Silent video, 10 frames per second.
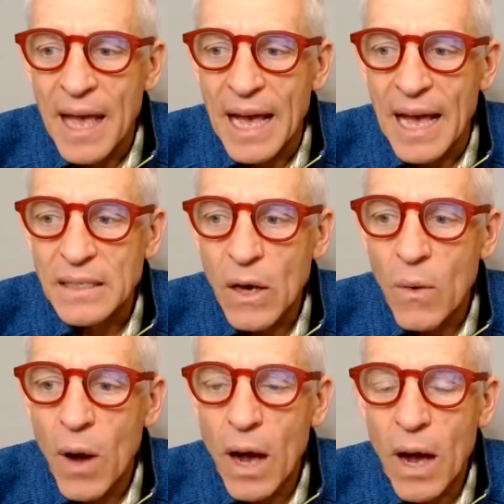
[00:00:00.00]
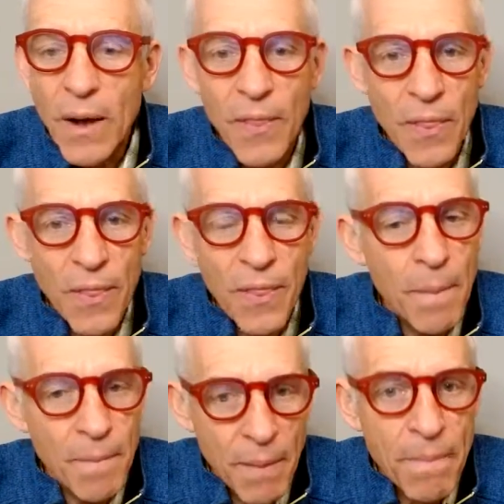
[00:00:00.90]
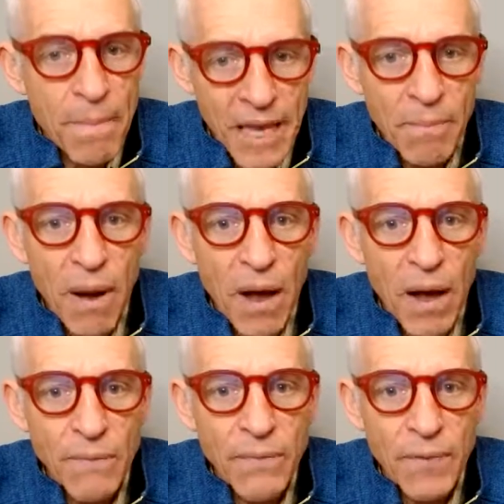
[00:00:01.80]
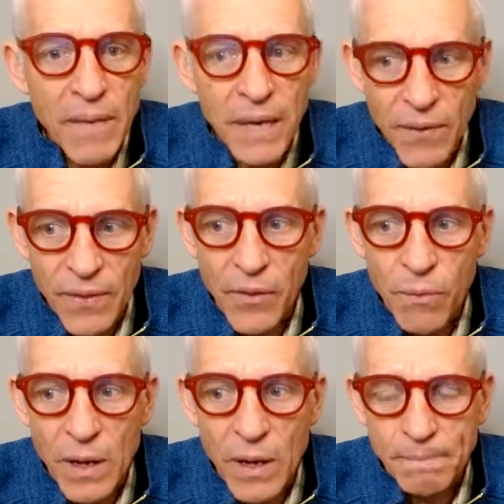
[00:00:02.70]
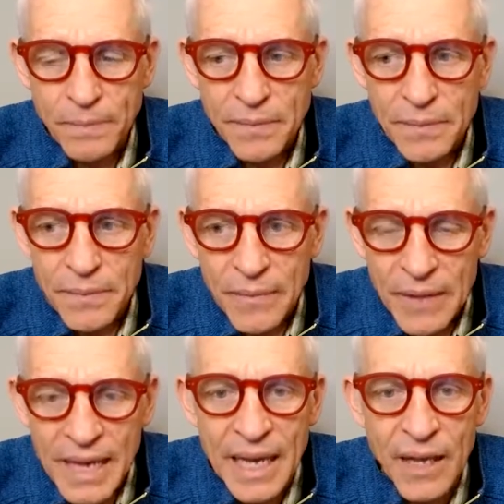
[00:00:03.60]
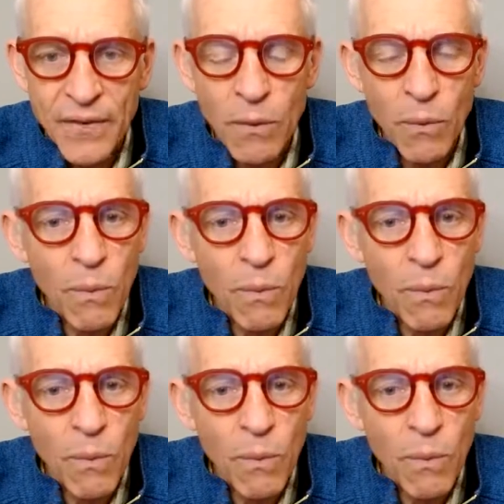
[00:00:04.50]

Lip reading: And so the biggest part for me for this one is